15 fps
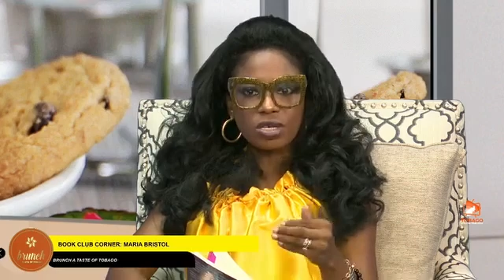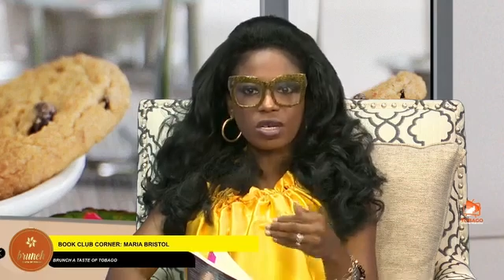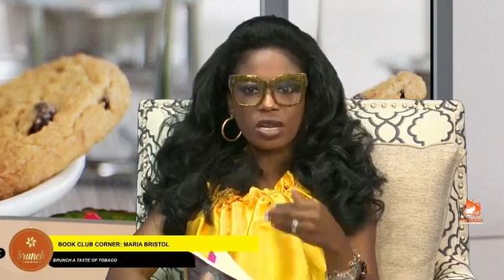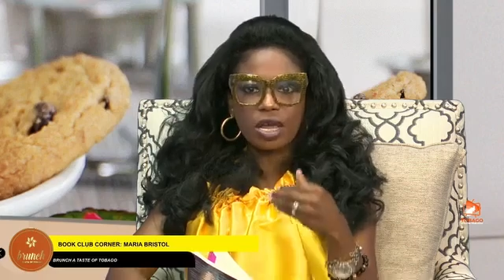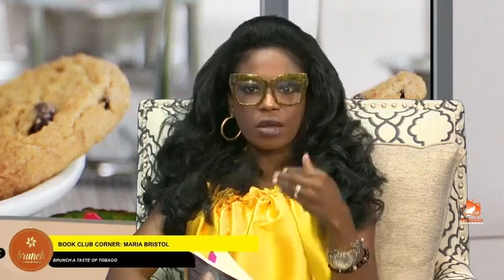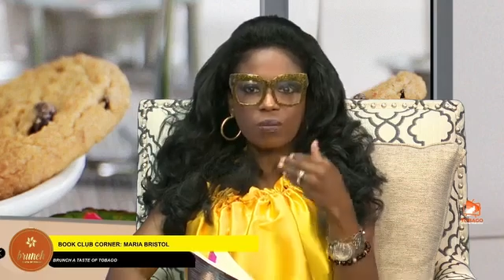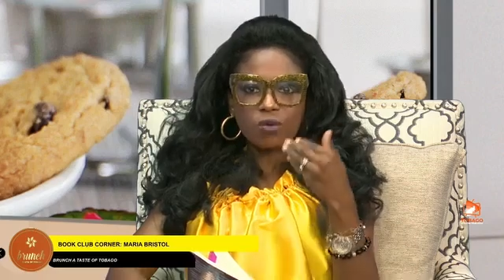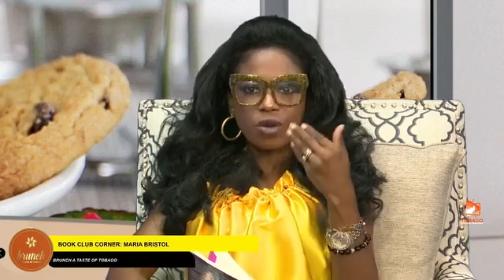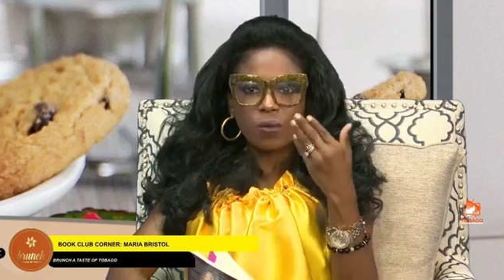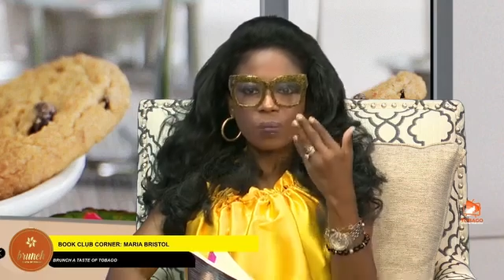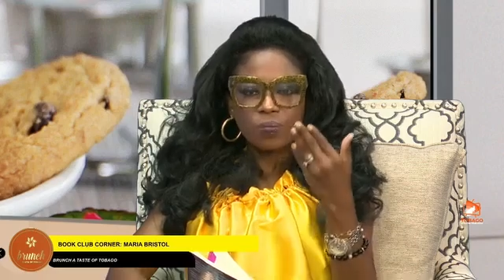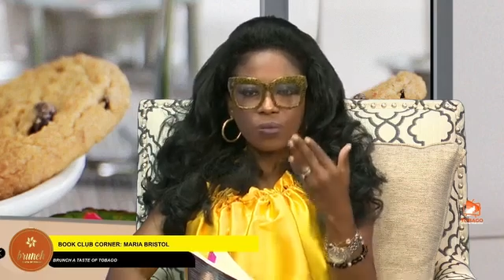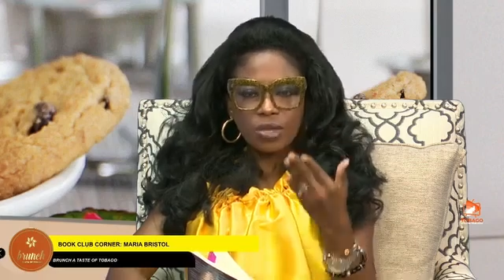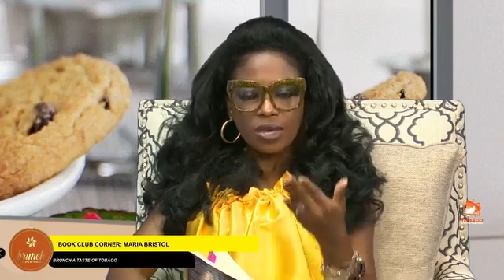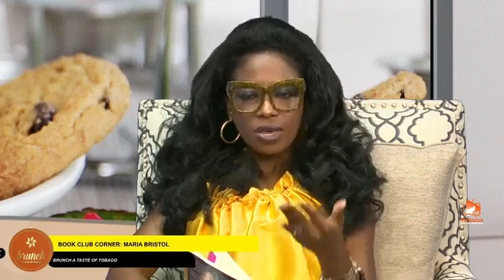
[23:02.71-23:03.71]
to the library,
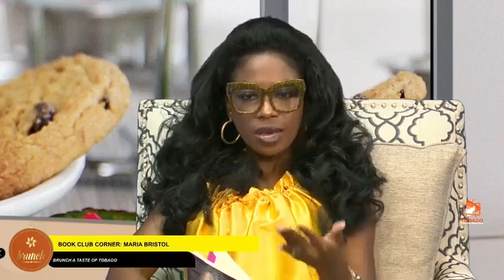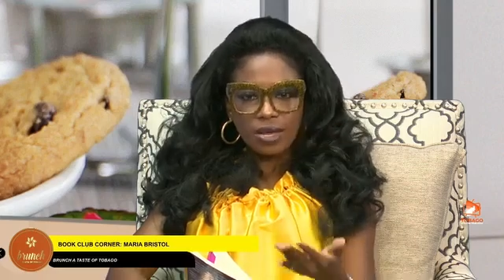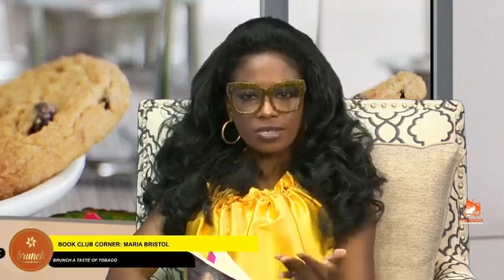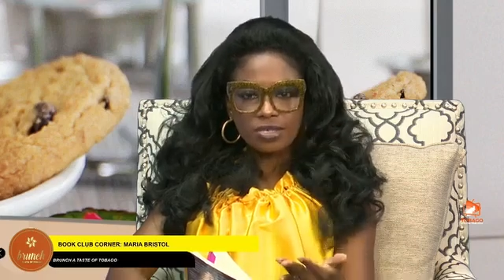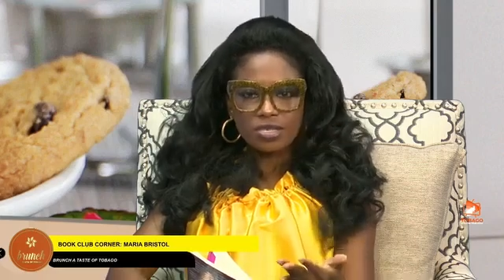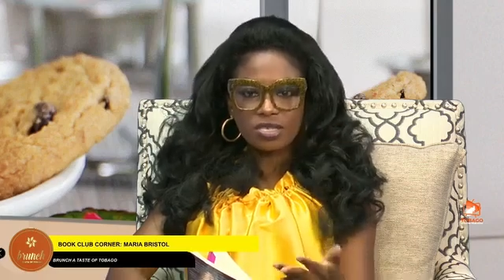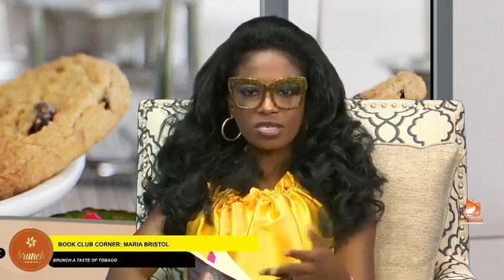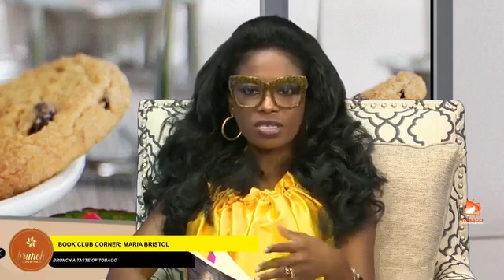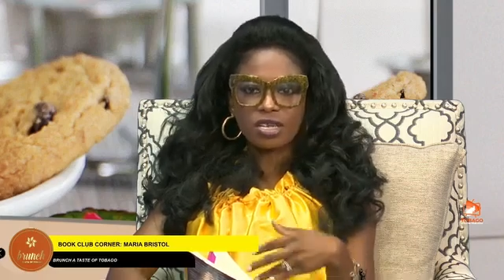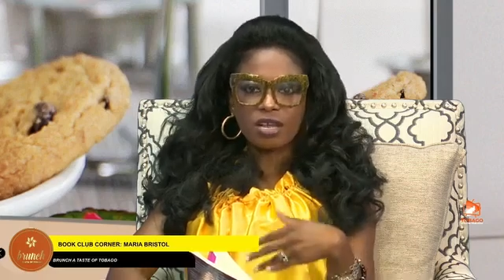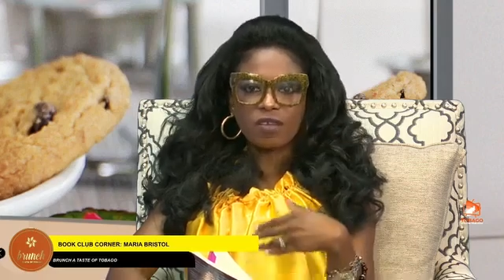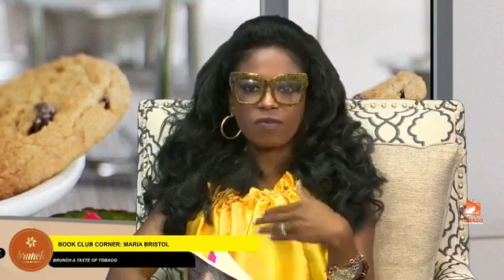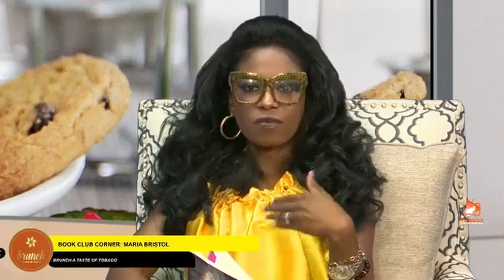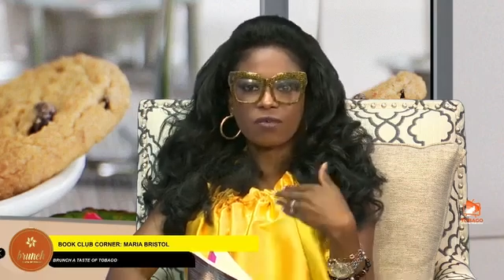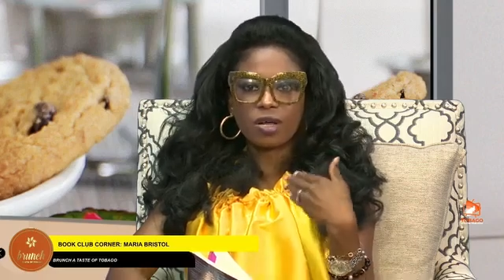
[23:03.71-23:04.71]
get
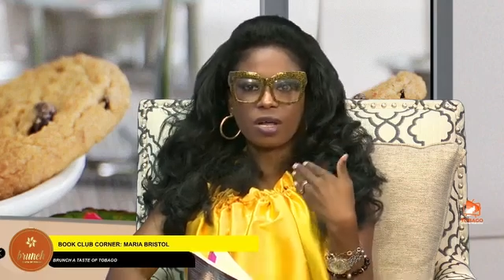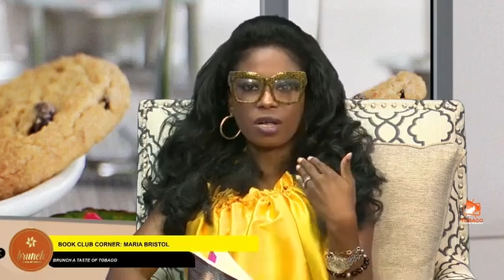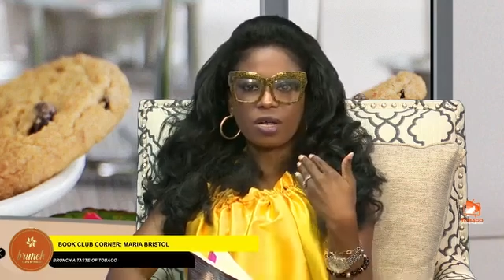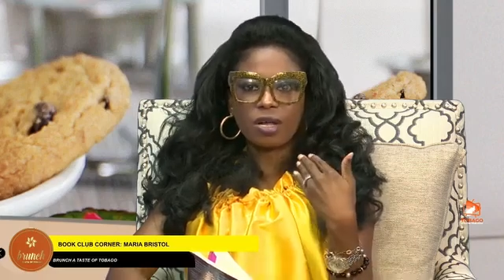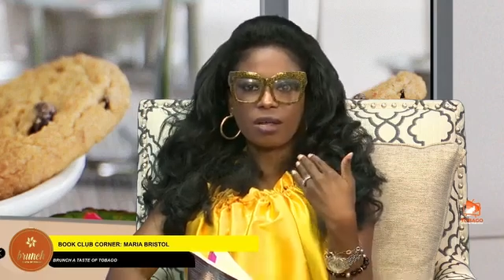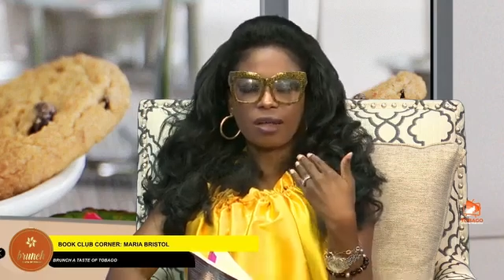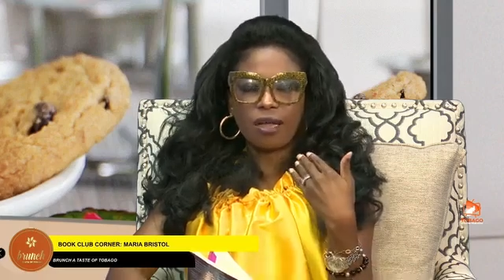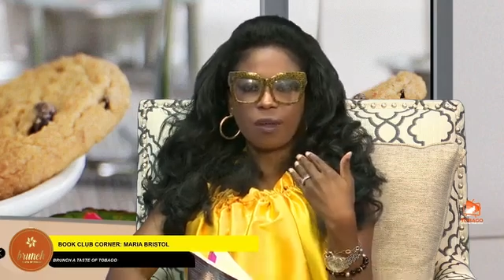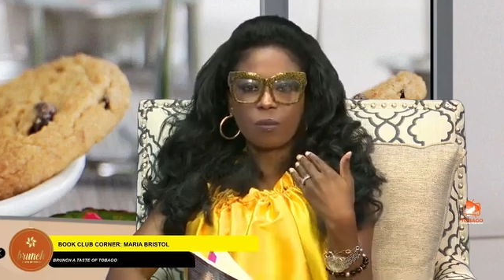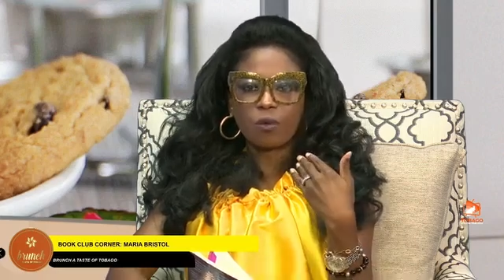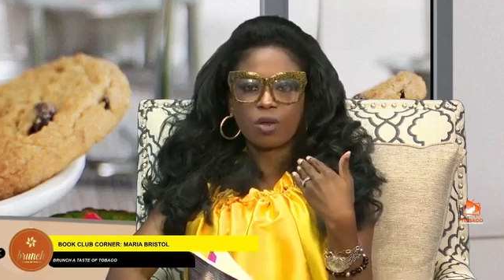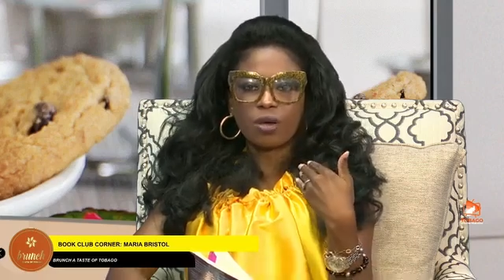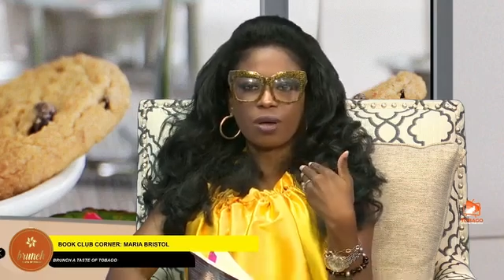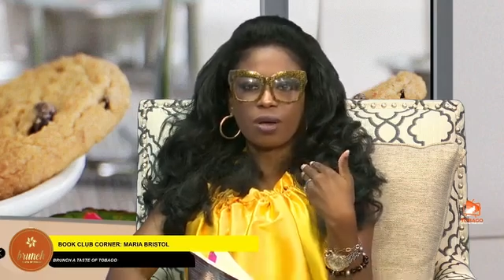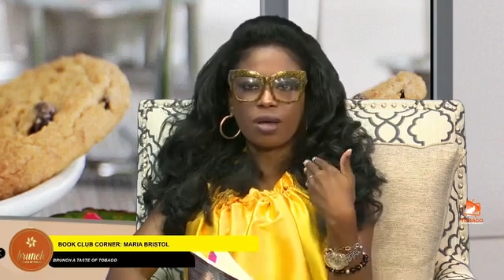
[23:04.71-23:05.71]
yourself a
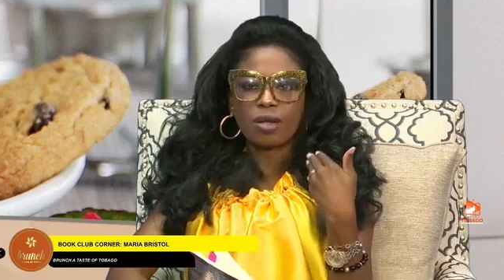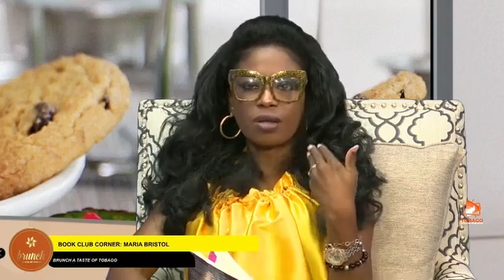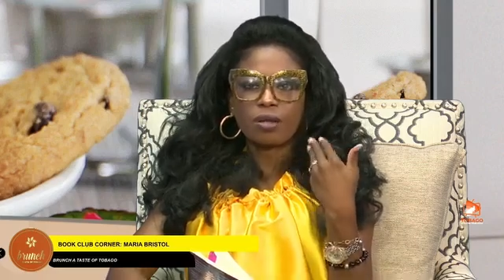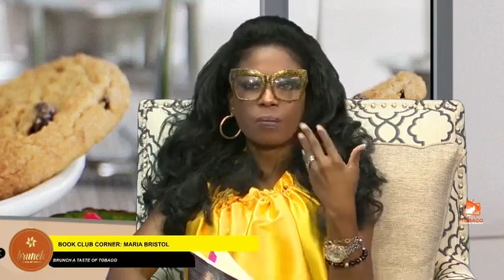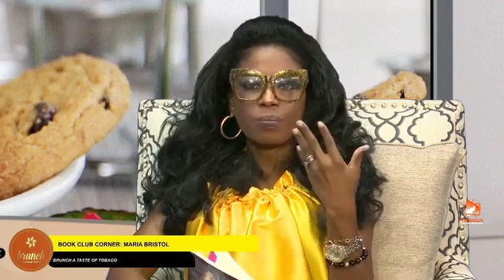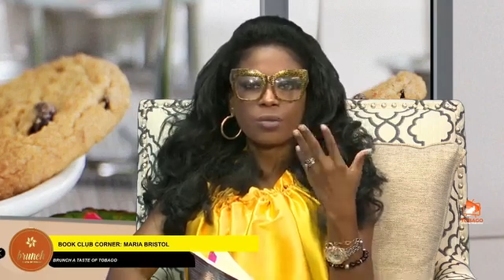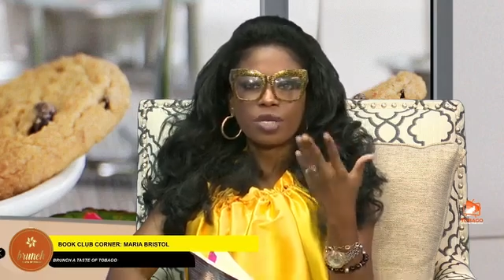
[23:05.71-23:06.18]
library card.